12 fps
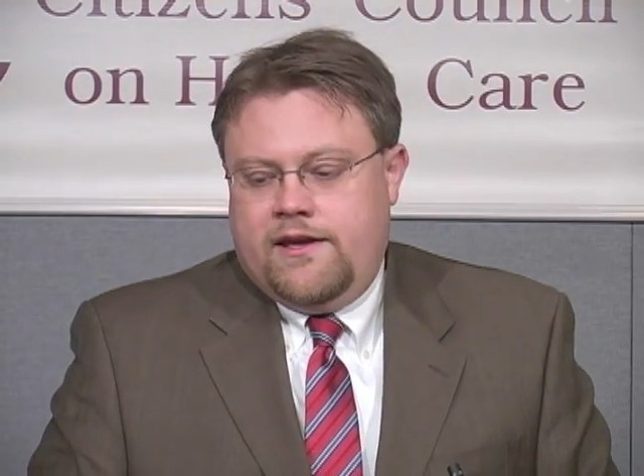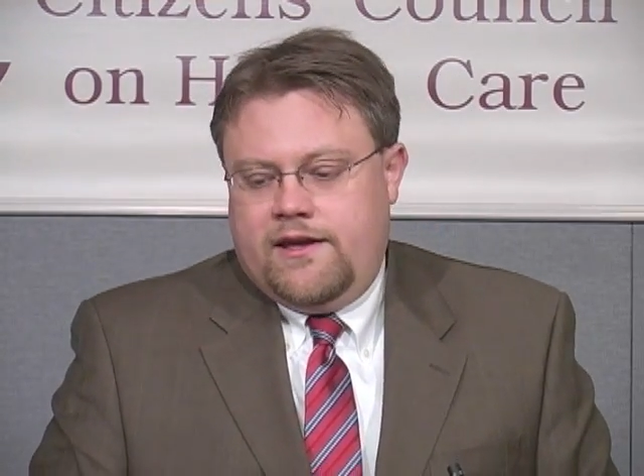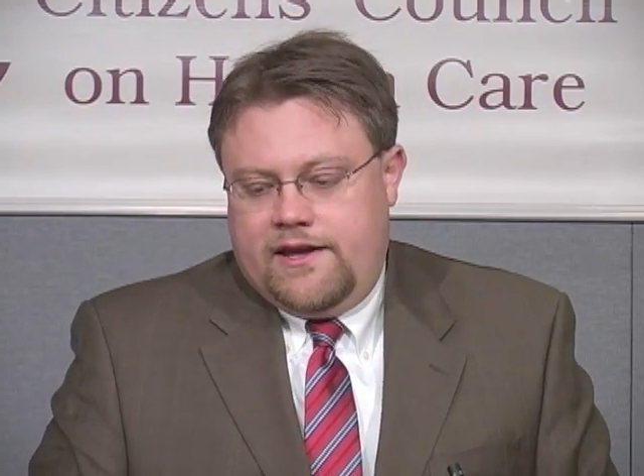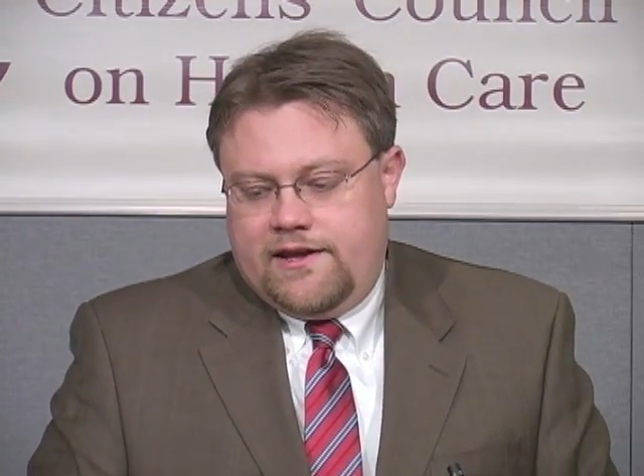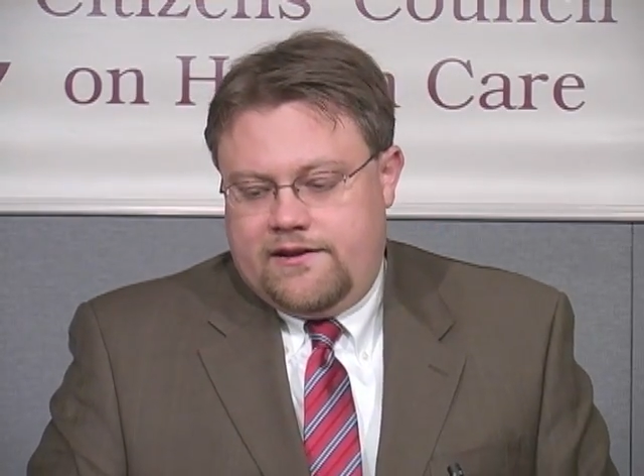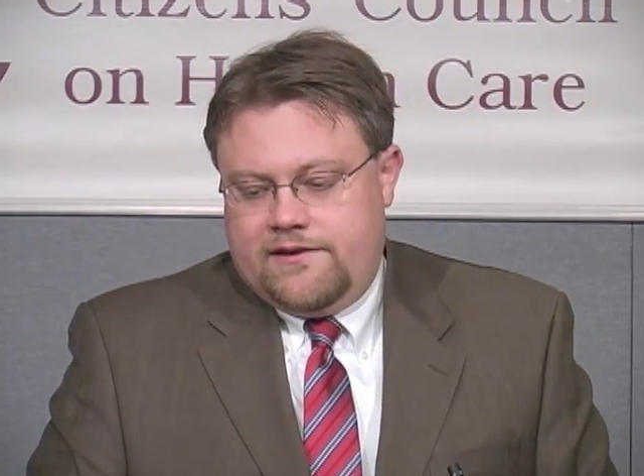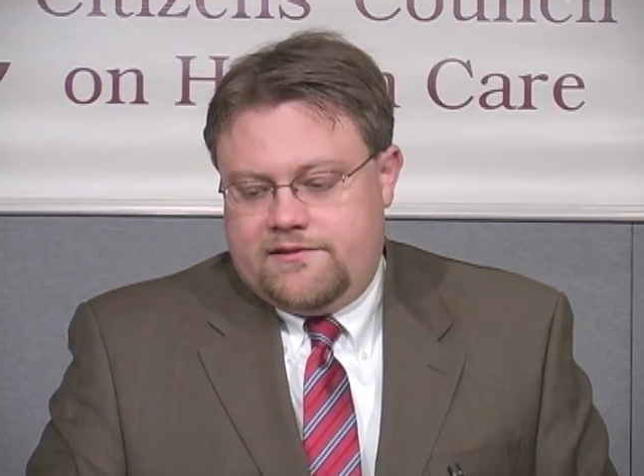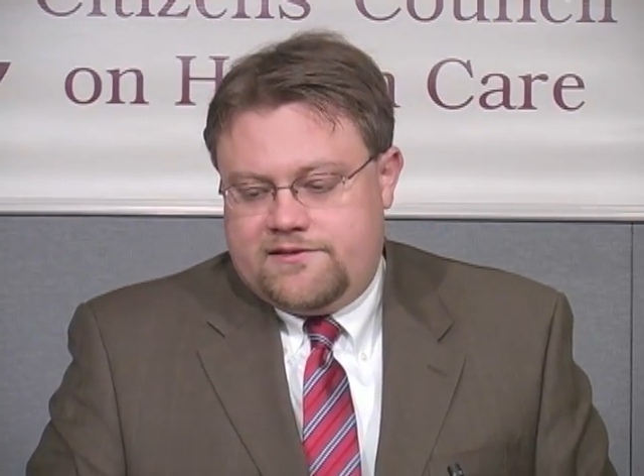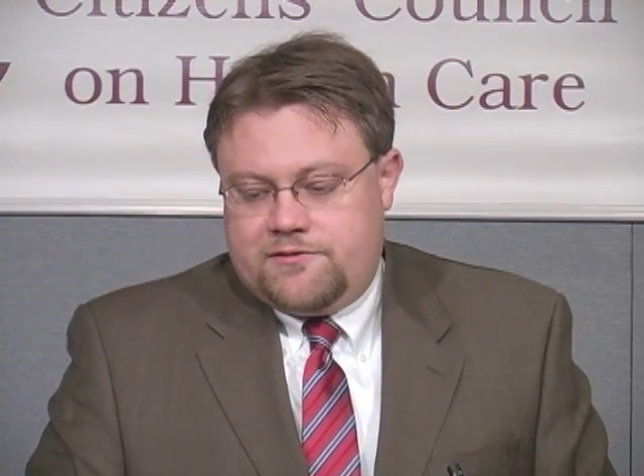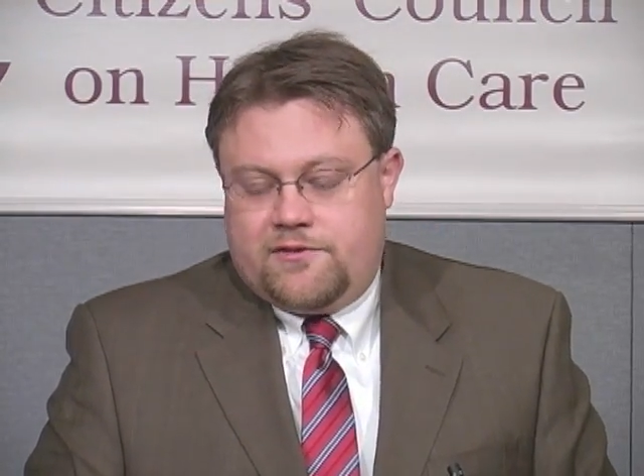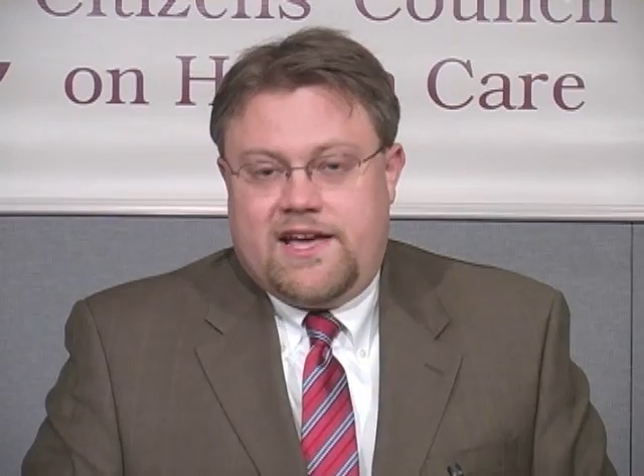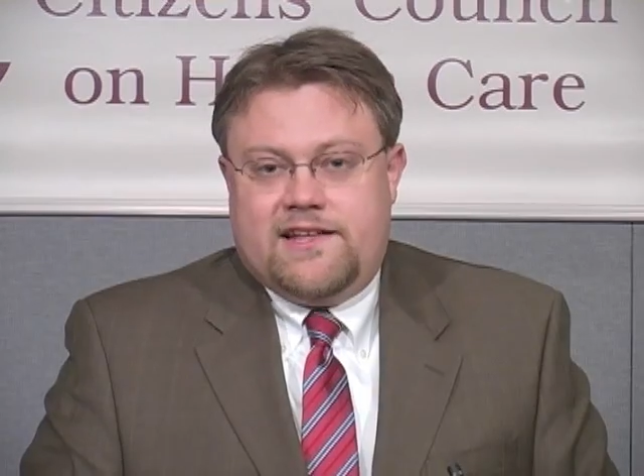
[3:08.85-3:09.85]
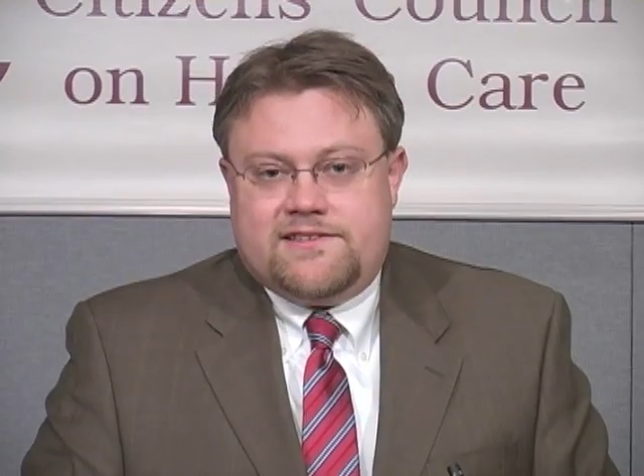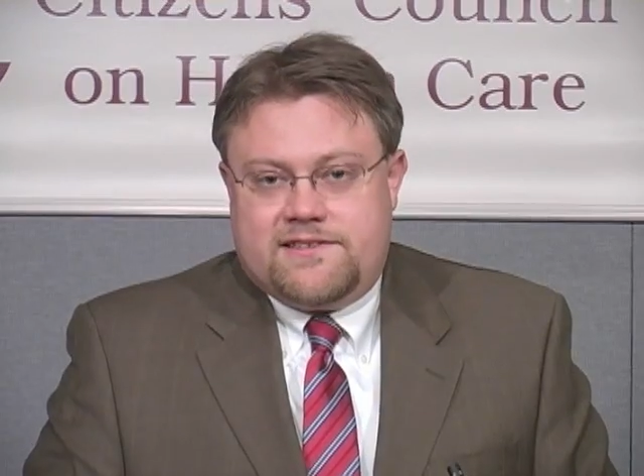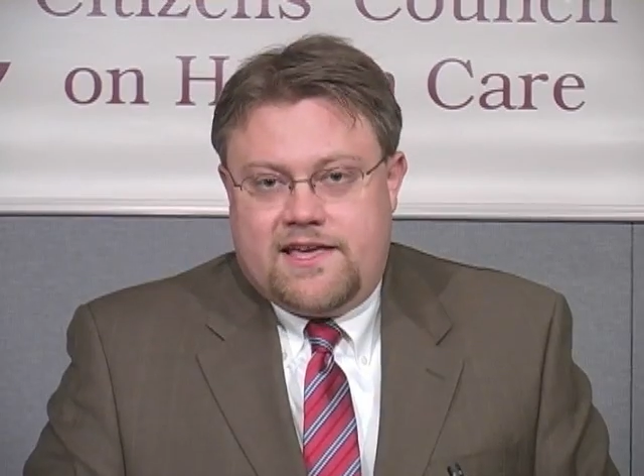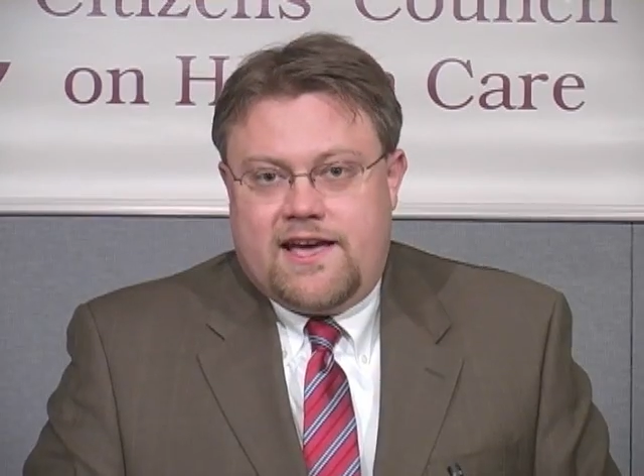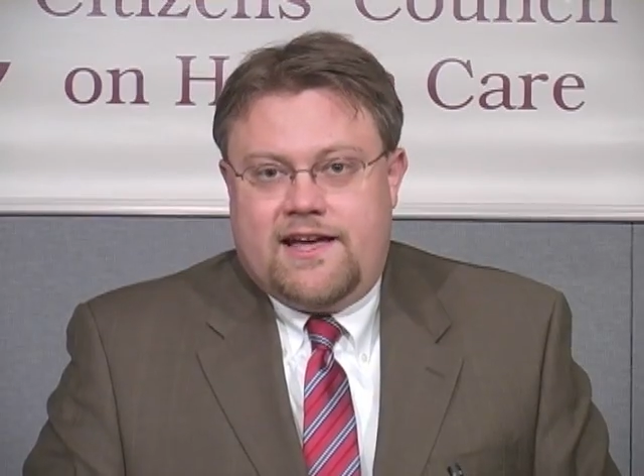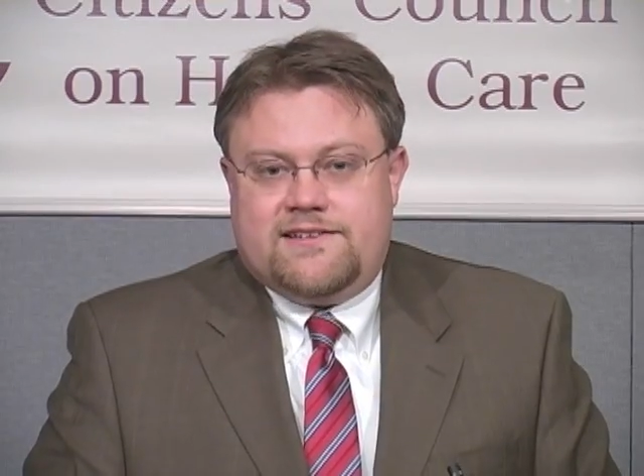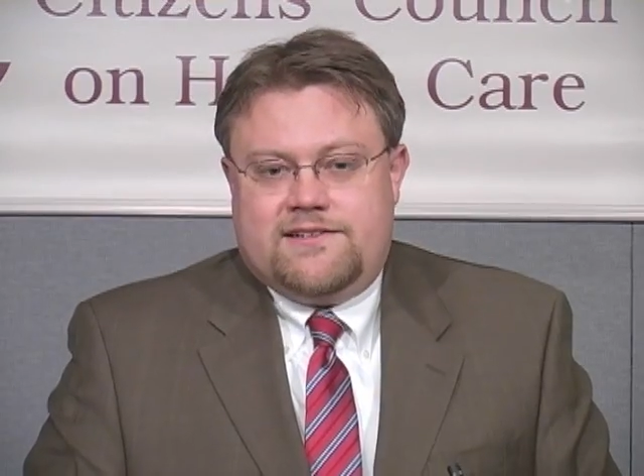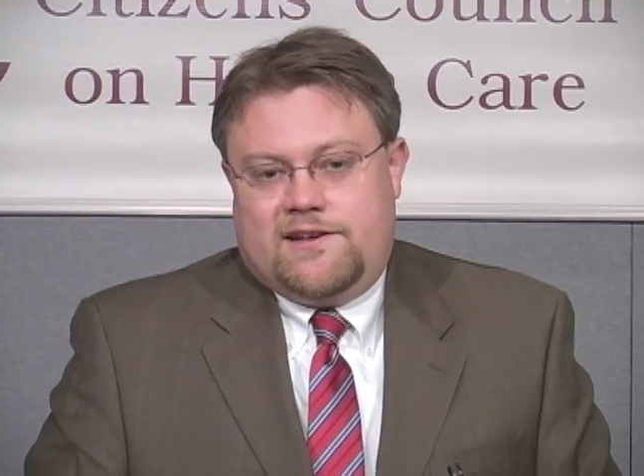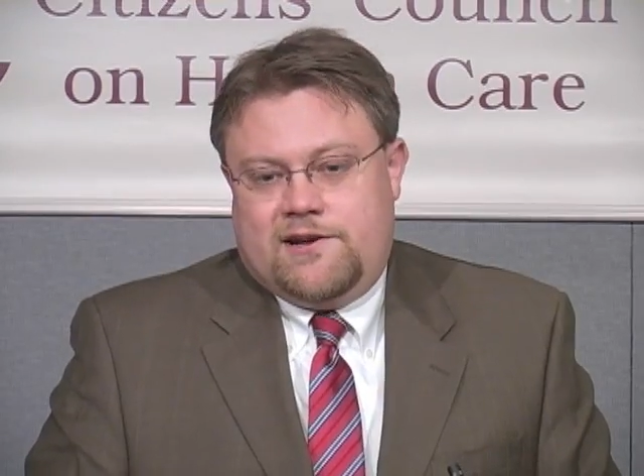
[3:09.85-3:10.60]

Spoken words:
And so that's that.